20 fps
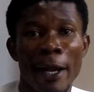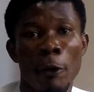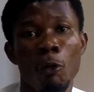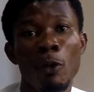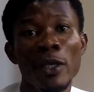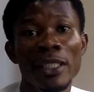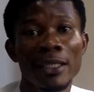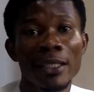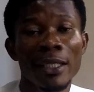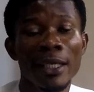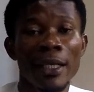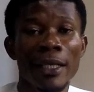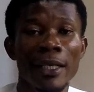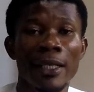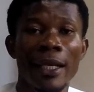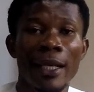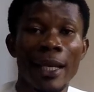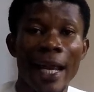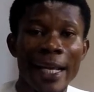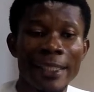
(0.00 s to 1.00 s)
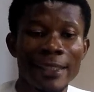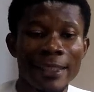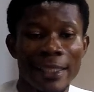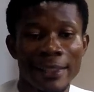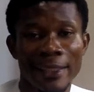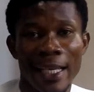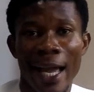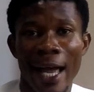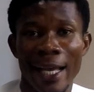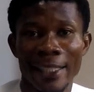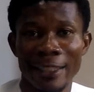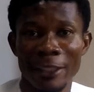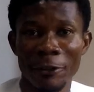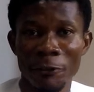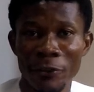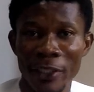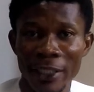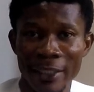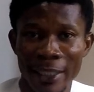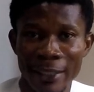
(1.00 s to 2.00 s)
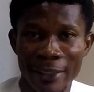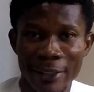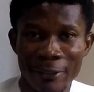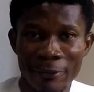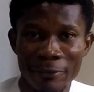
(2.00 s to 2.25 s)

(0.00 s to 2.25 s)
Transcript: which the light sensor has deviated.